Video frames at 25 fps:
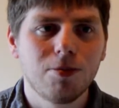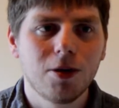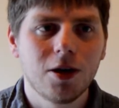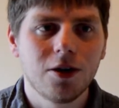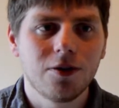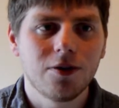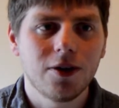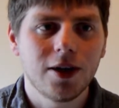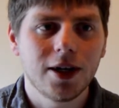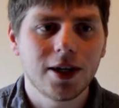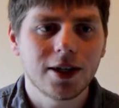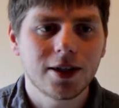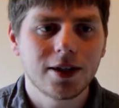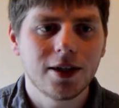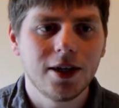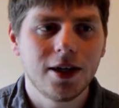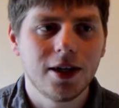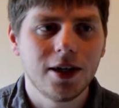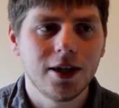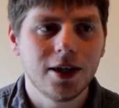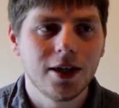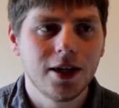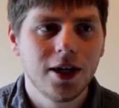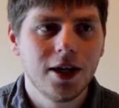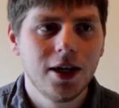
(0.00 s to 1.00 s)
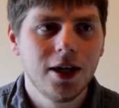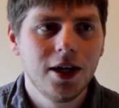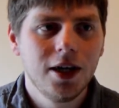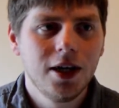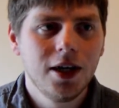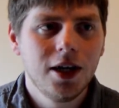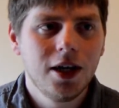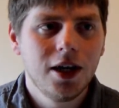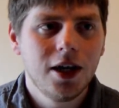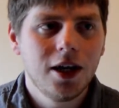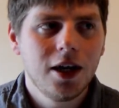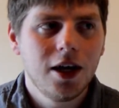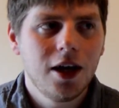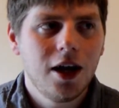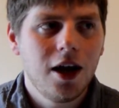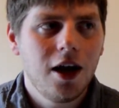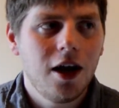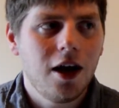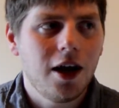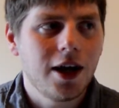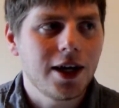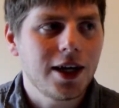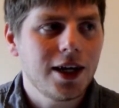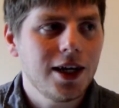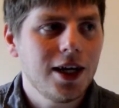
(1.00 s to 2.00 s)
perfect,
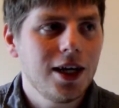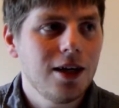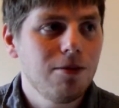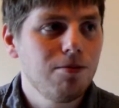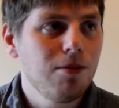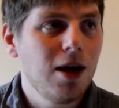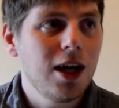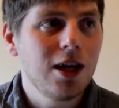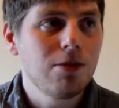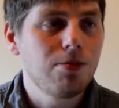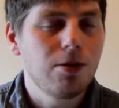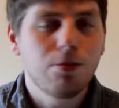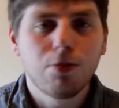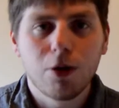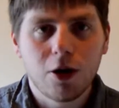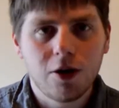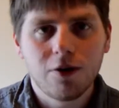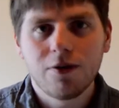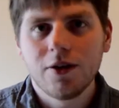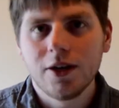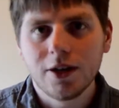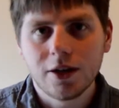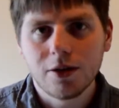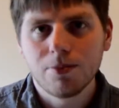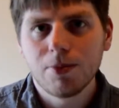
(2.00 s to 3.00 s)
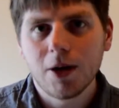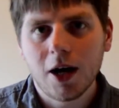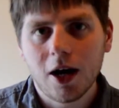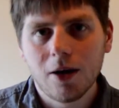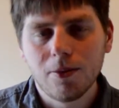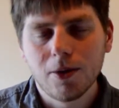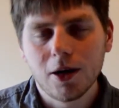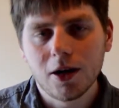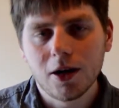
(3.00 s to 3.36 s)
like he may be perfect to become